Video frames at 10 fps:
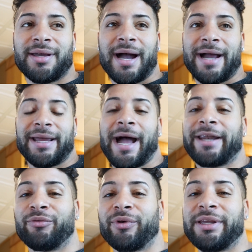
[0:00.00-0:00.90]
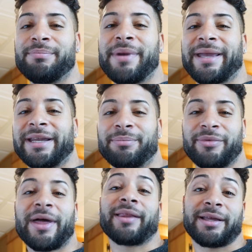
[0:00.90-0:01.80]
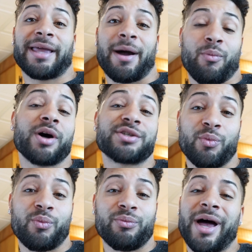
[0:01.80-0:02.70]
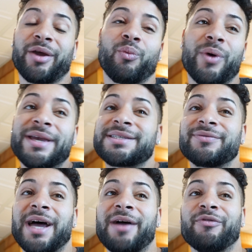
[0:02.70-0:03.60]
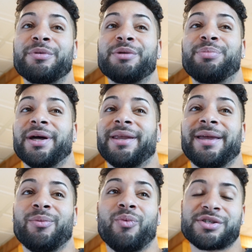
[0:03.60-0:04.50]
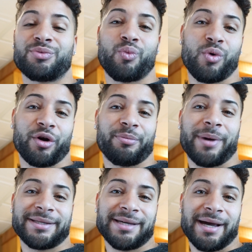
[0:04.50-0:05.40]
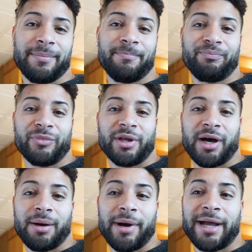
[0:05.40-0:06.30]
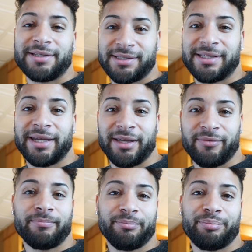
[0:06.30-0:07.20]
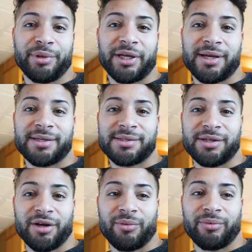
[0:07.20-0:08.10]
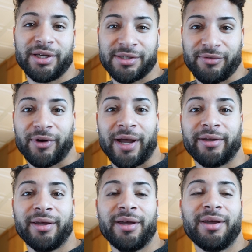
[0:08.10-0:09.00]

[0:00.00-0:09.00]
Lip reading: I didn't really make any, like that was not a waste of time for me, but it wasn't worth my time. I just did it because, you know, he's a friend.